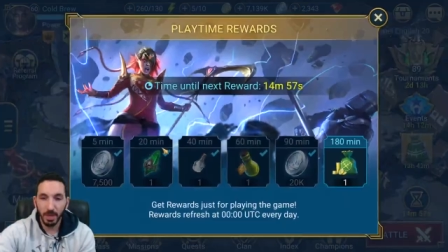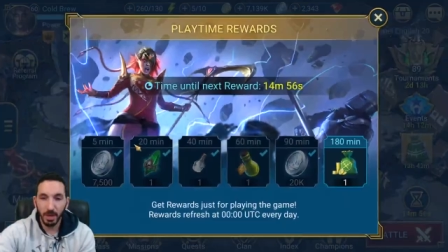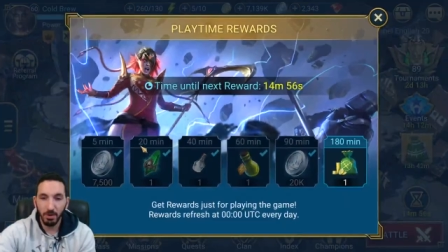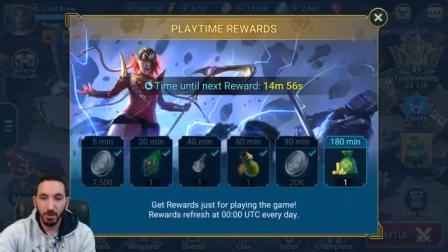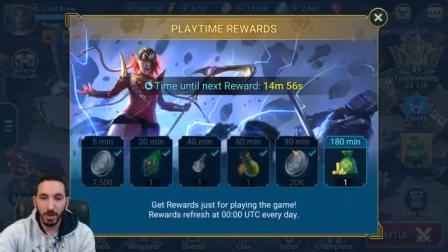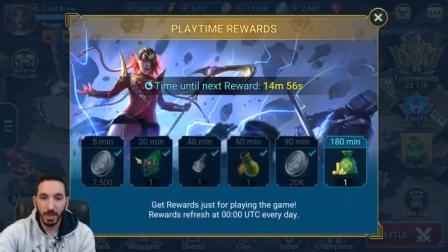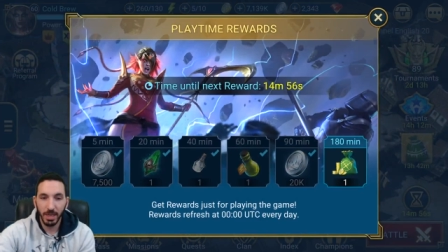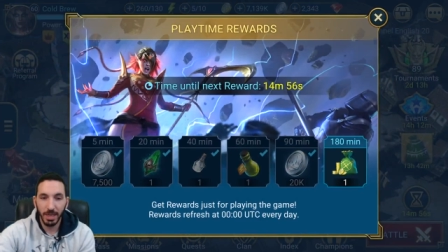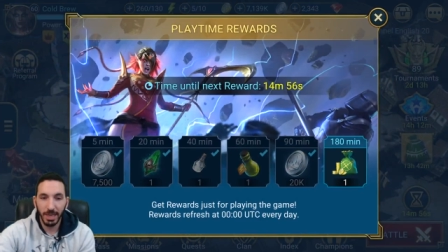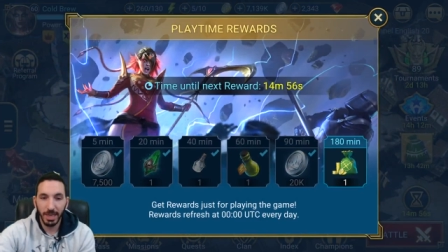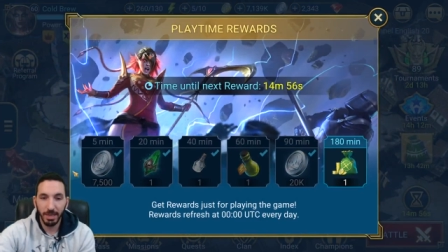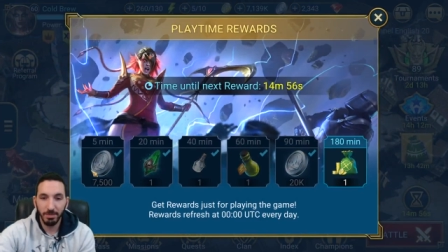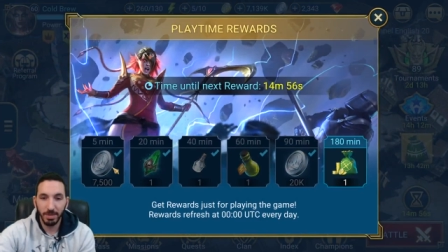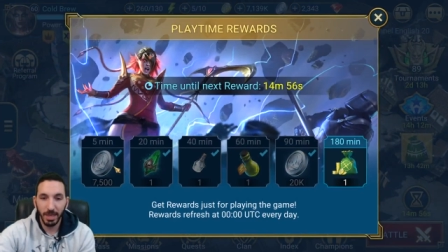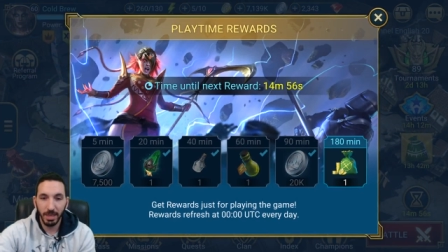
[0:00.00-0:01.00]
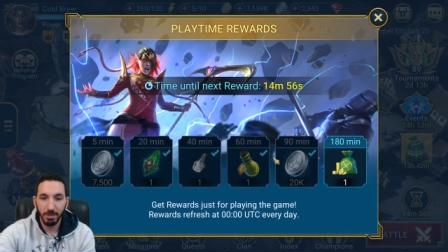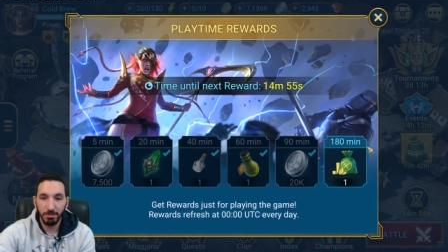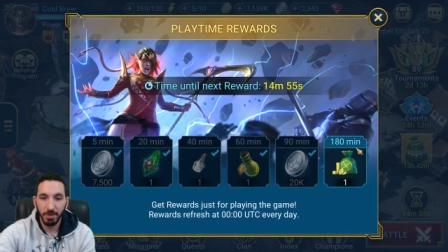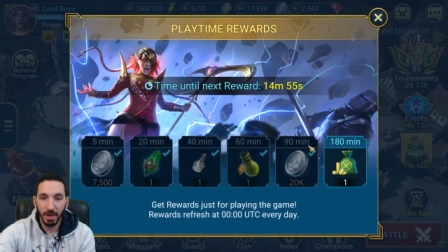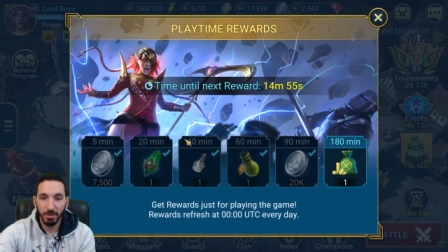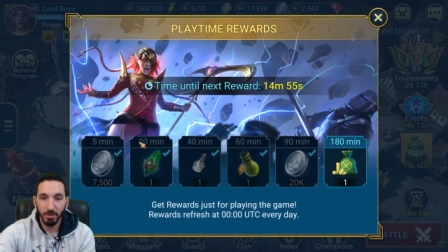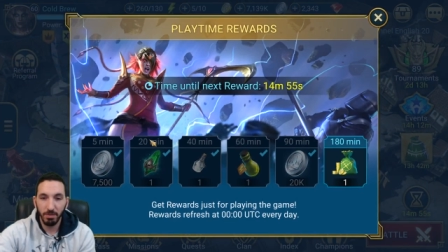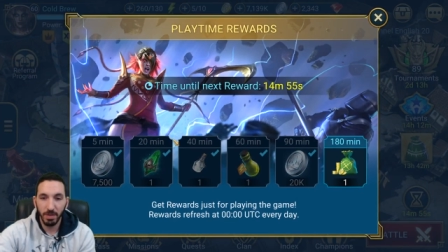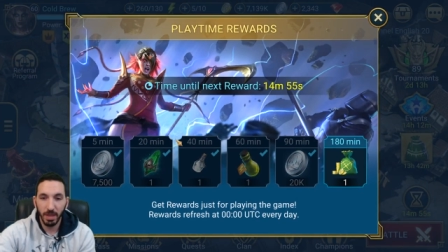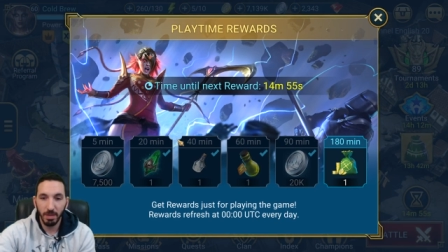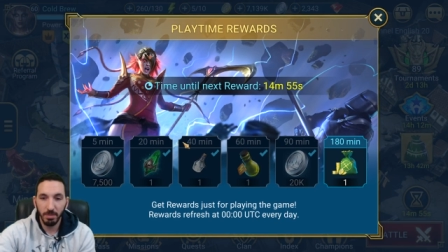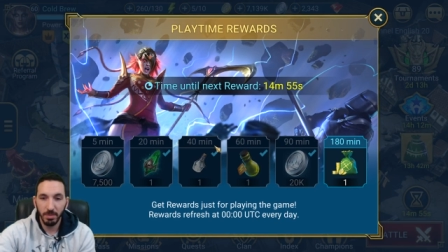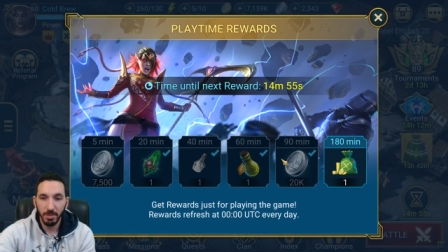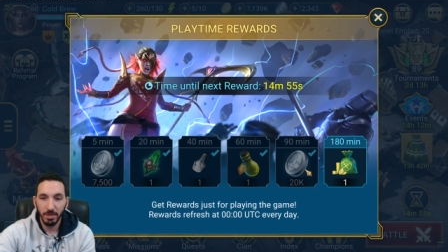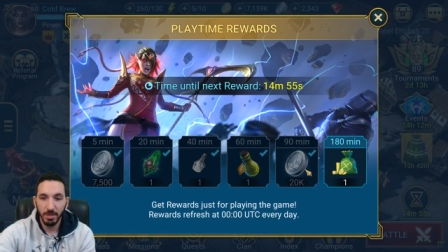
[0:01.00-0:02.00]
I already claimed like 5 of
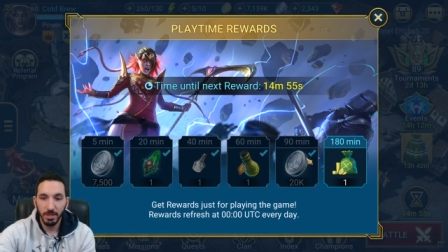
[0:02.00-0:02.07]
them,